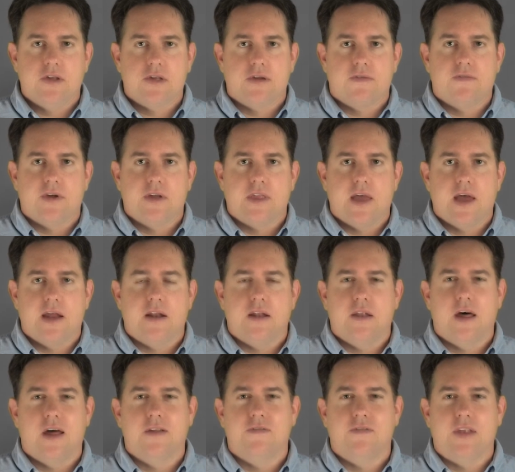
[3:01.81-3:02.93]
stuff like that. A
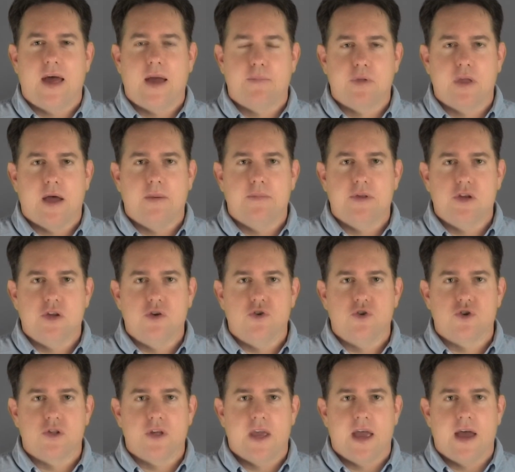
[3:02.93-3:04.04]
lot of laptops
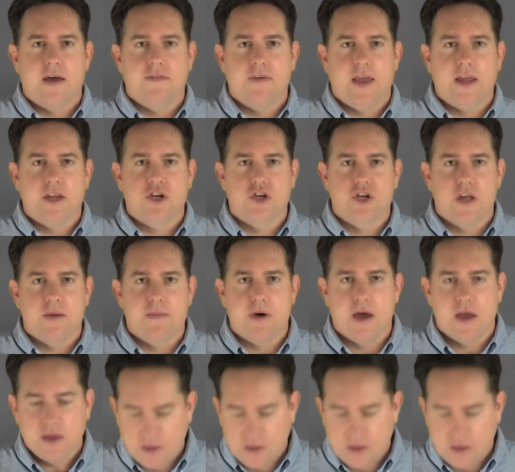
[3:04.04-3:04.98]
usually have HDMI.